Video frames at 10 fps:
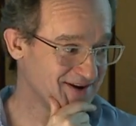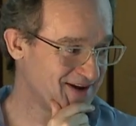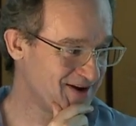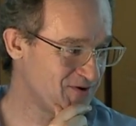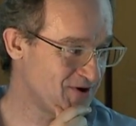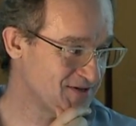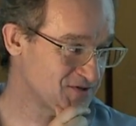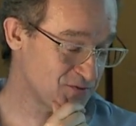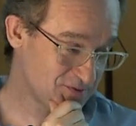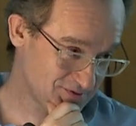Anyway,
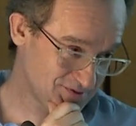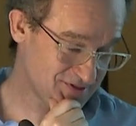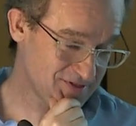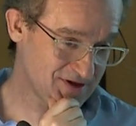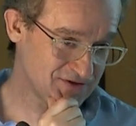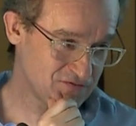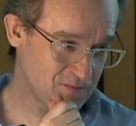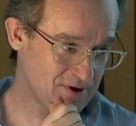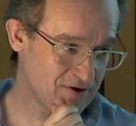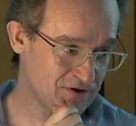so thanks for
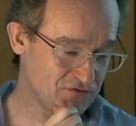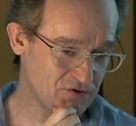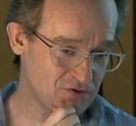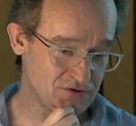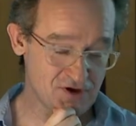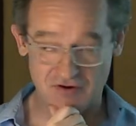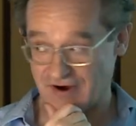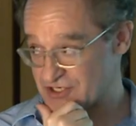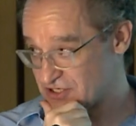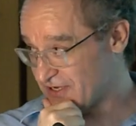bearing through.
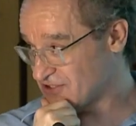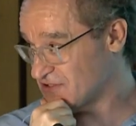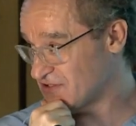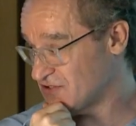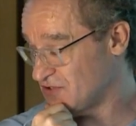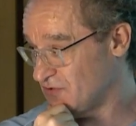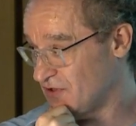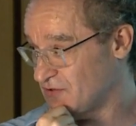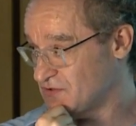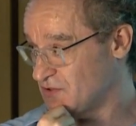Congratulations to
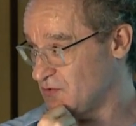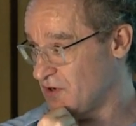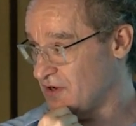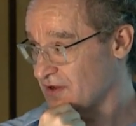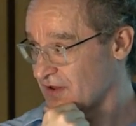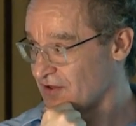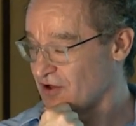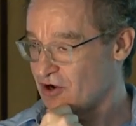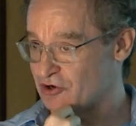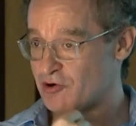those who were
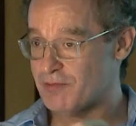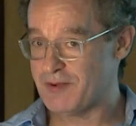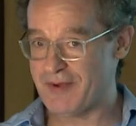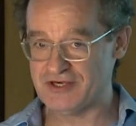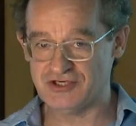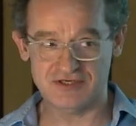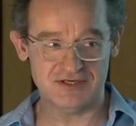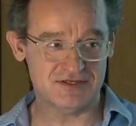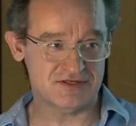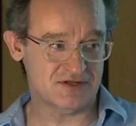honorably mentioned
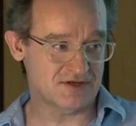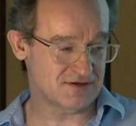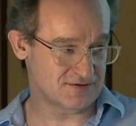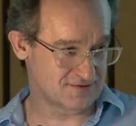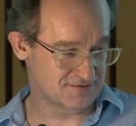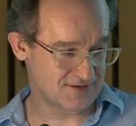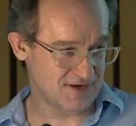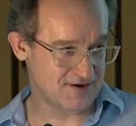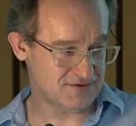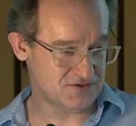and to the
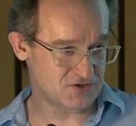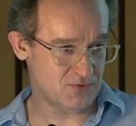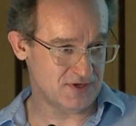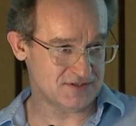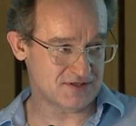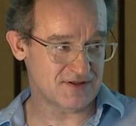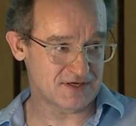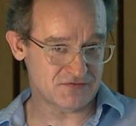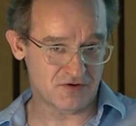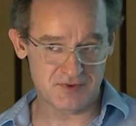2 winners, and
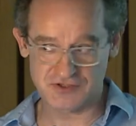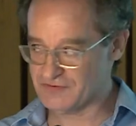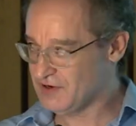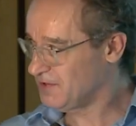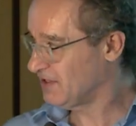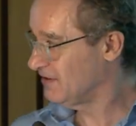thanks very much for coming.